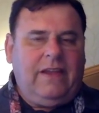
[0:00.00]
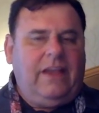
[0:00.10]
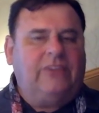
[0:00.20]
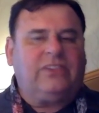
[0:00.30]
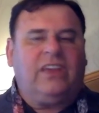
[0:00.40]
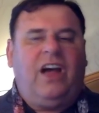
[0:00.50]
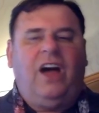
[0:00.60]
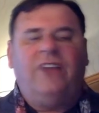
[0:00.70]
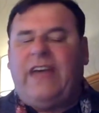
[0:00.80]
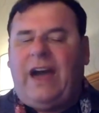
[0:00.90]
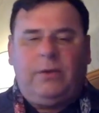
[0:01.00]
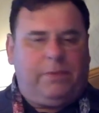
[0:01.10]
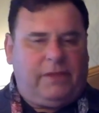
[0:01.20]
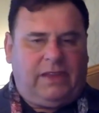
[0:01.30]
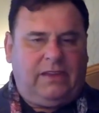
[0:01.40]
is
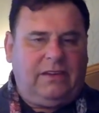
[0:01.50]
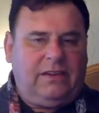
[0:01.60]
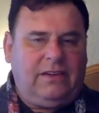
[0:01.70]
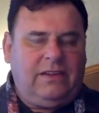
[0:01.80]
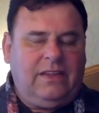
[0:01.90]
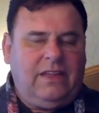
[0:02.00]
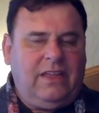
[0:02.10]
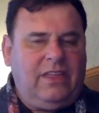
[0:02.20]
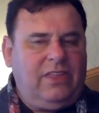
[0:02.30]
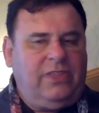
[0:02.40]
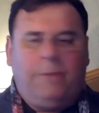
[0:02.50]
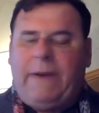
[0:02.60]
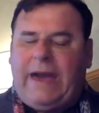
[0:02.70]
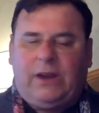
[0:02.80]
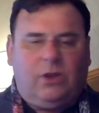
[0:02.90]
undoubtedly the
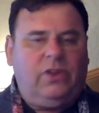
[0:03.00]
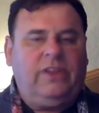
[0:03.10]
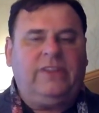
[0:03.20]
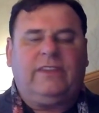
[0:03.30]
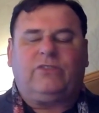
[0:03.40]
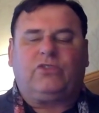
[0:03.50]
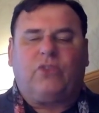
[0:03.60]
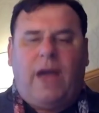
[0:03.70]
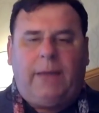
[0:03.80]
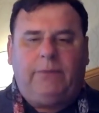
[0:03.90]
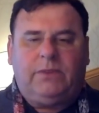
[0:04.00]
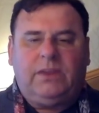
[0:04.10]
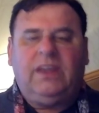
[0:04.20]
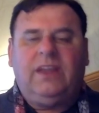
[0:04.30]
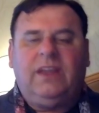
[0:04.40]
battle described
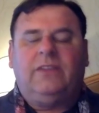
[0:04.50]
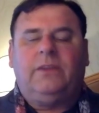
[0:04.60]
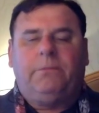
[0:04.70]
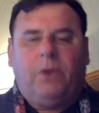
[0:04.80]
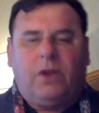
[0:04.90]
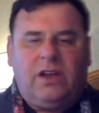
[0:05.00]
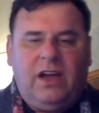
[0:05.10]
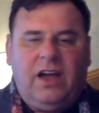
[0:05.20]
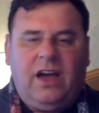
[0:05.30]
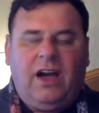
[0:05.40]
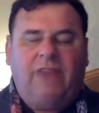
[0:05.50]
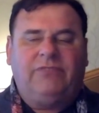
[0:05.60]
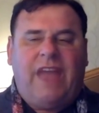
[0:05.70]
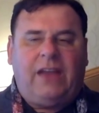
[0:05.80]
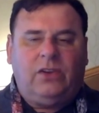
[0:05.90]
in the book of
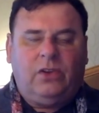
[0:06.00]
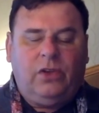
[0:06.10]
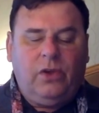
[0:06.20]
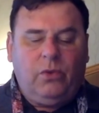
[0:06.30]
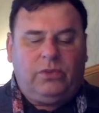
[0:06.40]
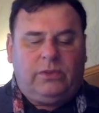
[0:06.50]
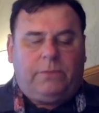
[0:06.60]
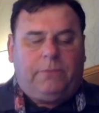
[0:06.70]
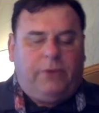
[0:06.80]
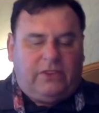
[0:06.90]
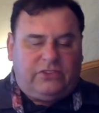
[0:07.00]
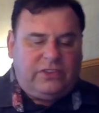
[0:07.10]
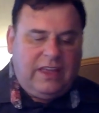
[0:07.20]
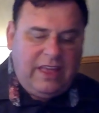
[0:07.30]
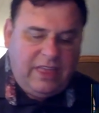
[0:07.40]
Daniel with the
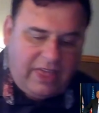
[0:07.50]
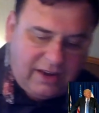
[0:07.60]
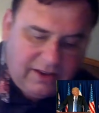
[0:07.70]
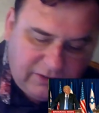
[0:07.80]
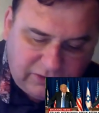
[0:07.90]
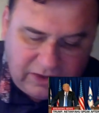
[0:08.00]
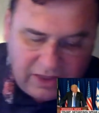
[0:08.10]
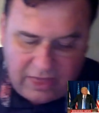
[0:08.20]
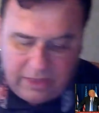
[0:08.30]
prince, that is